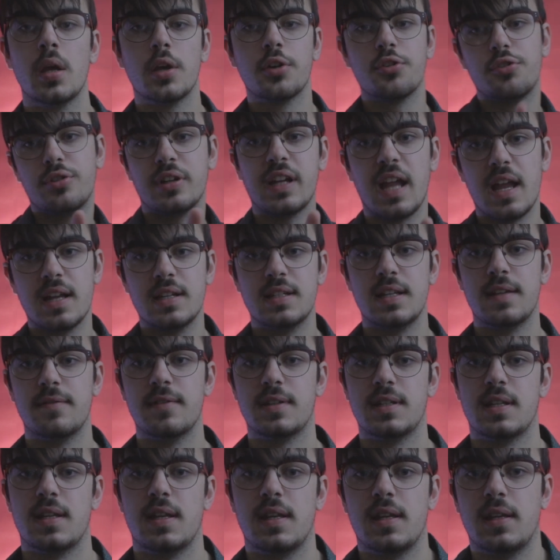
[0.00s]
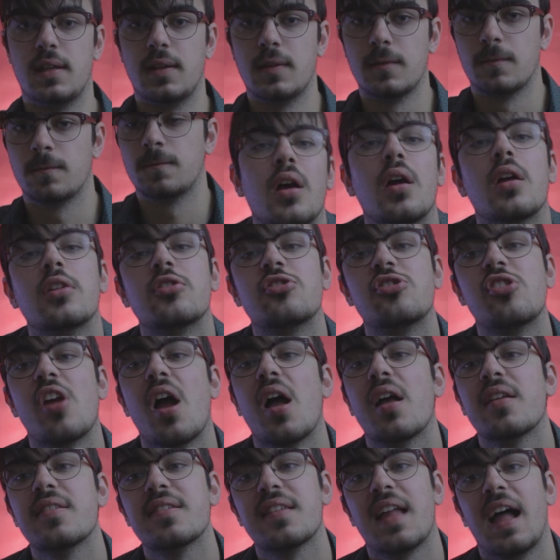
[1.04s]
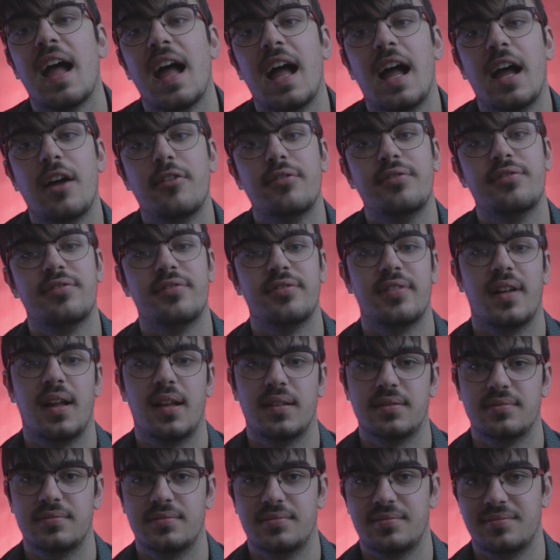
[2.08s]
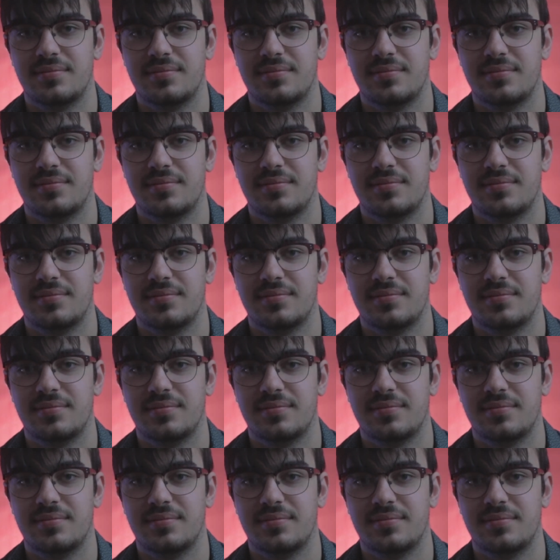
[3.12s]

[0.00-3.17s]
Creativity. Just have fun.